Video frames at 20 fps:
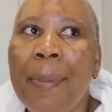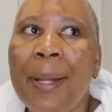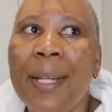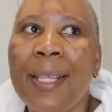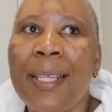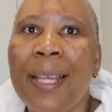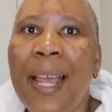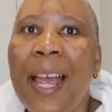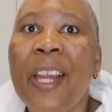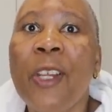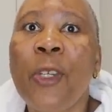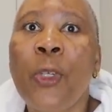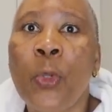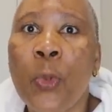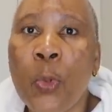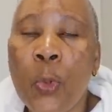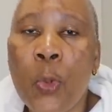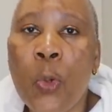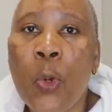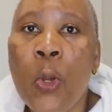But I
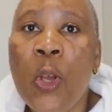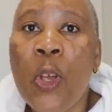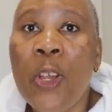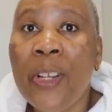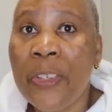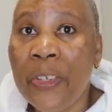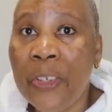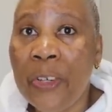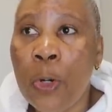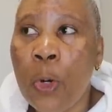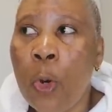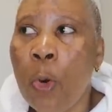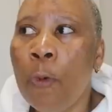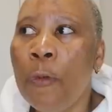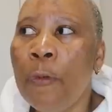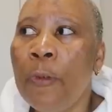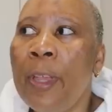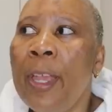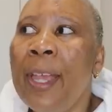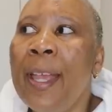do drink
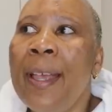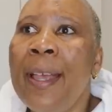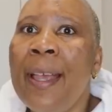coffee.